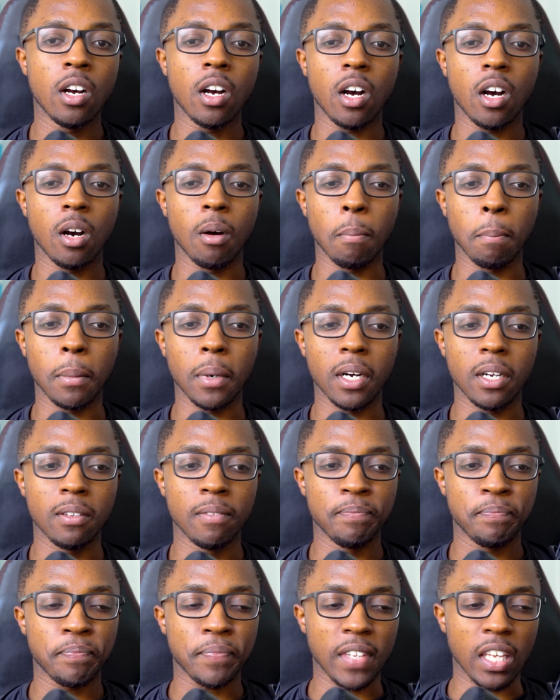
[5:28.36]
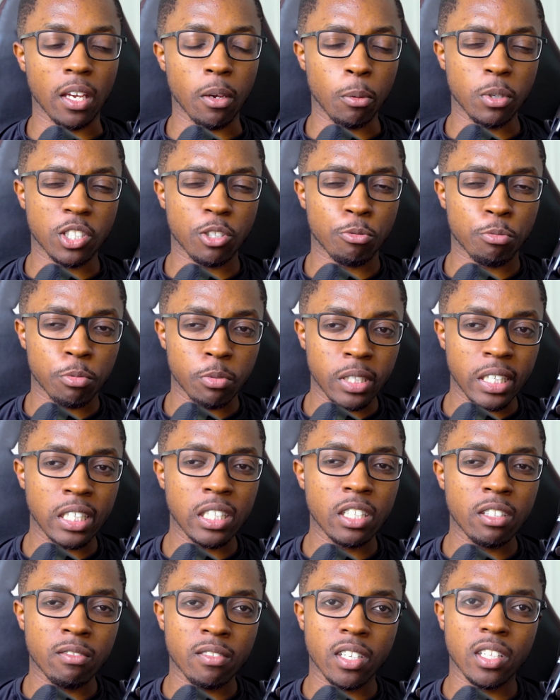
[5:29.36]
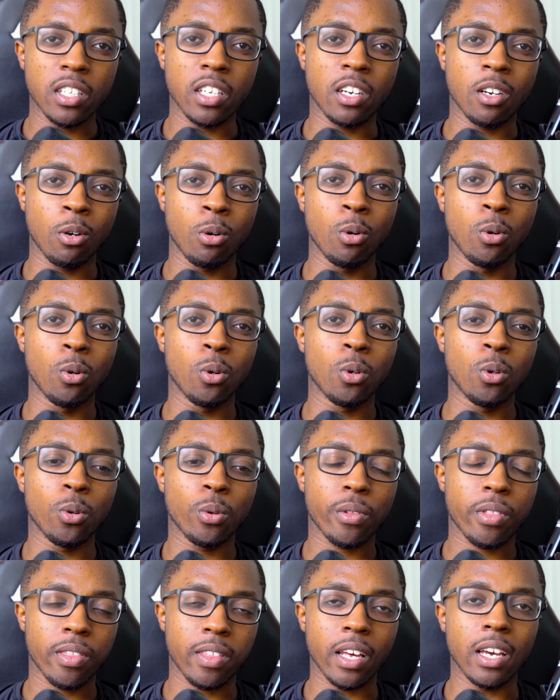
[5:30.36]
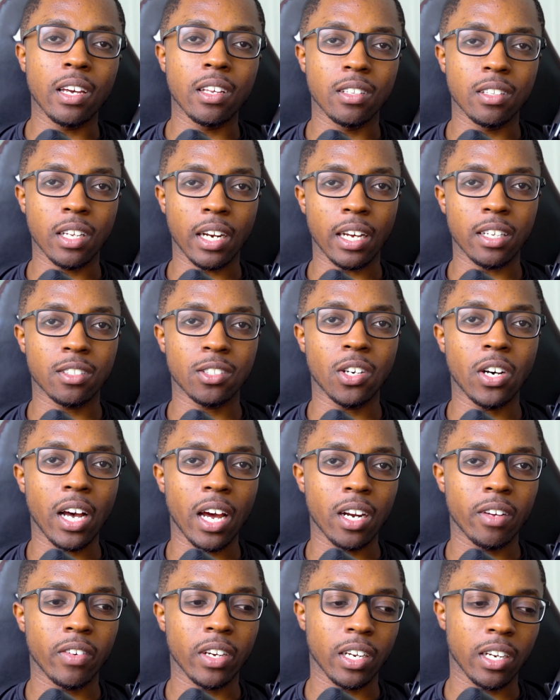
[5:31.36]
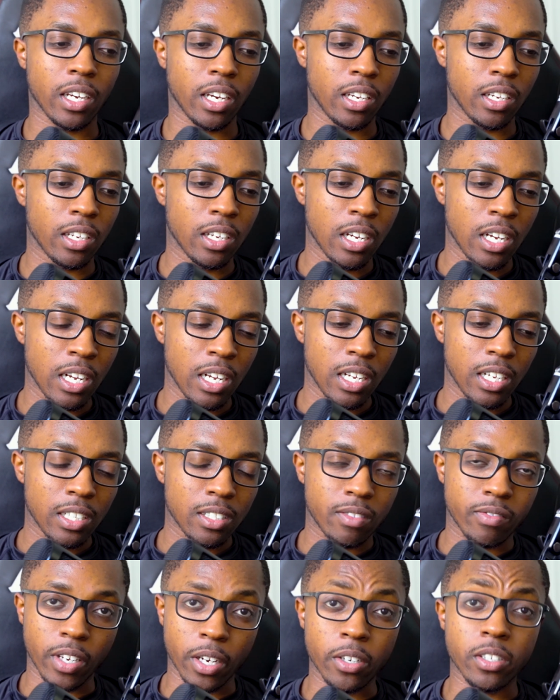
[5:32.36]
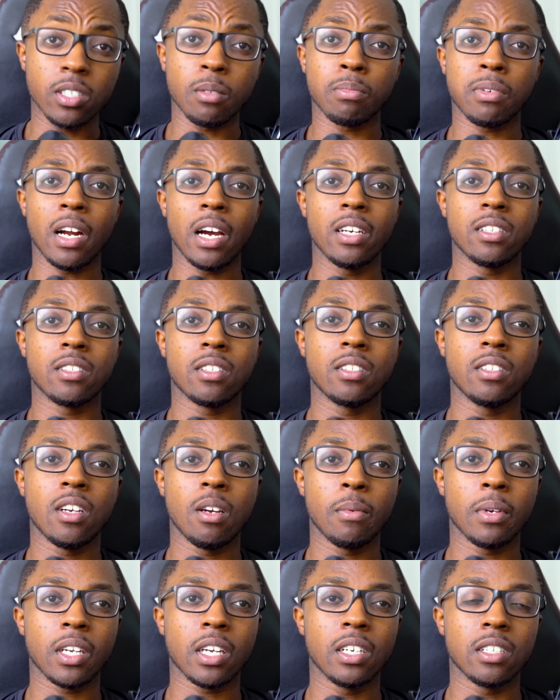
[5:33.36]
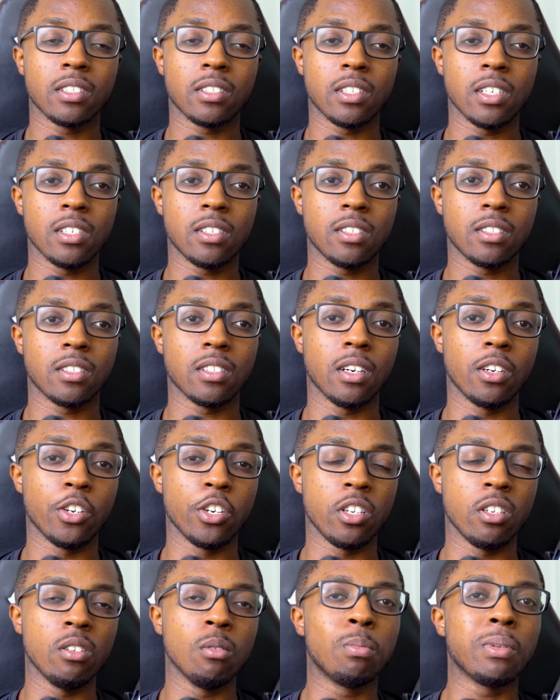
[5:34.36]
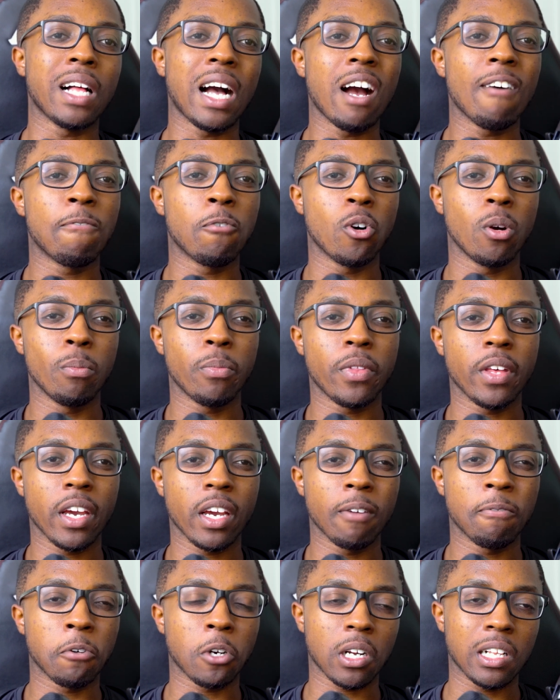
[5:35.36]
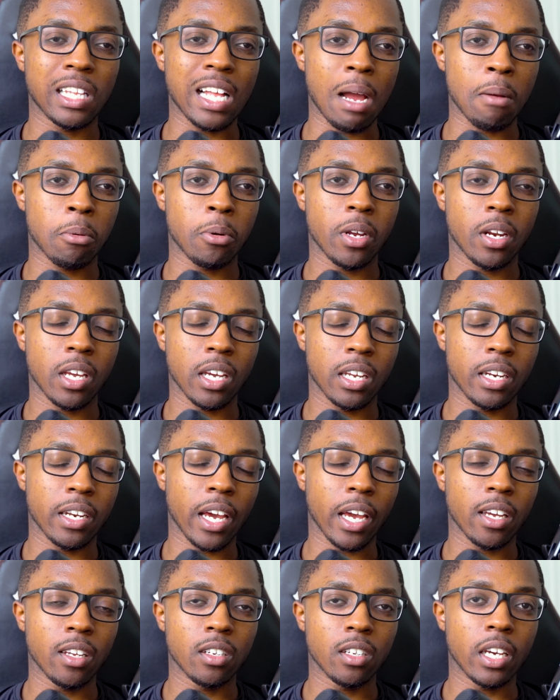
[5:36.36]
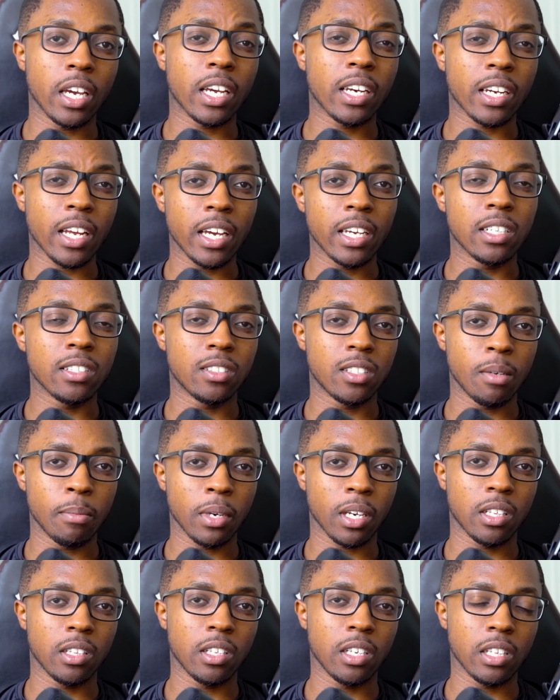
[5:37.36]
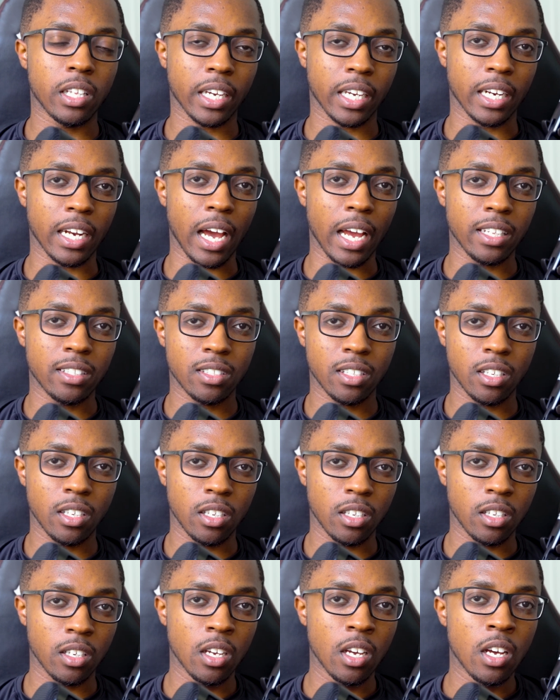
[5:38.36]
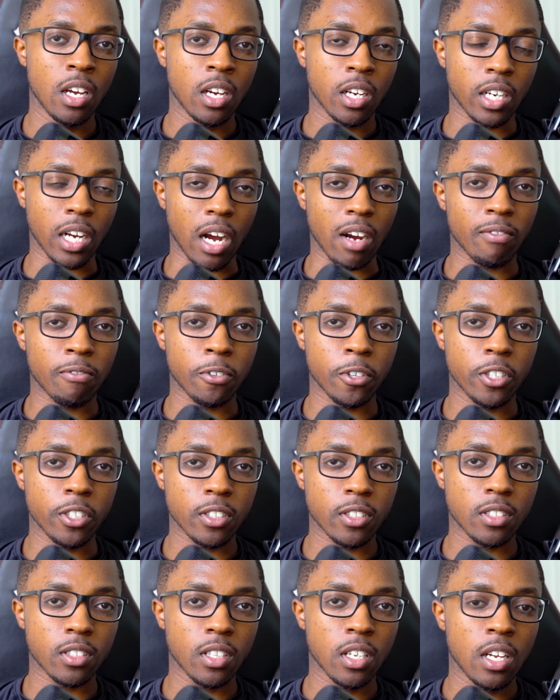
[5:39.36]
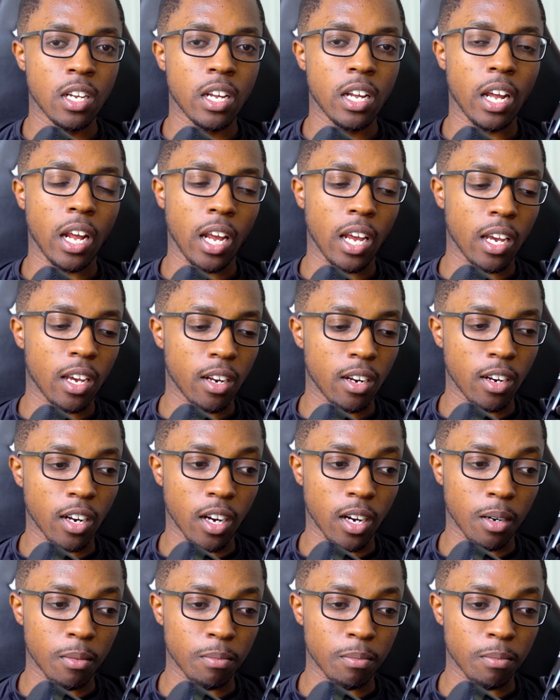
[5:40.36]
But it was a really, really cool thing that I saw out of Ignite. It's very surprising because this is a new platform thing for collaborating, and Ignite is typically like an IT conference, and